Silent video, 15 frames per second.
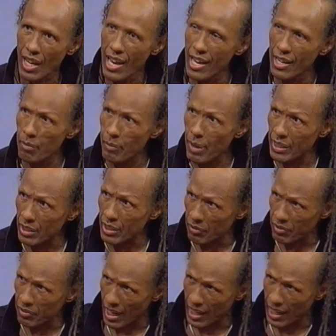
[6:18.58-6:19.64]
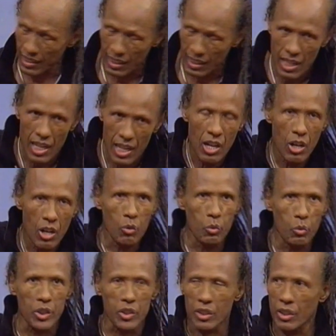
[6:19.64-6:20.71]
element of that,
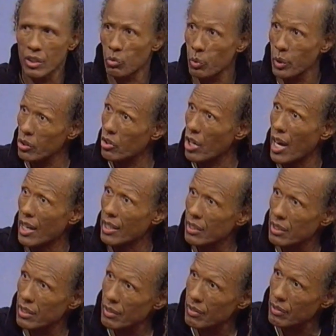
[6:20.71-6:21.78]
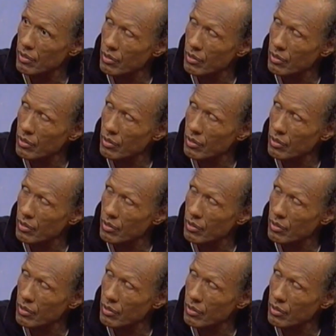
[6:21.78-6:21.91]
which is wheatgrass.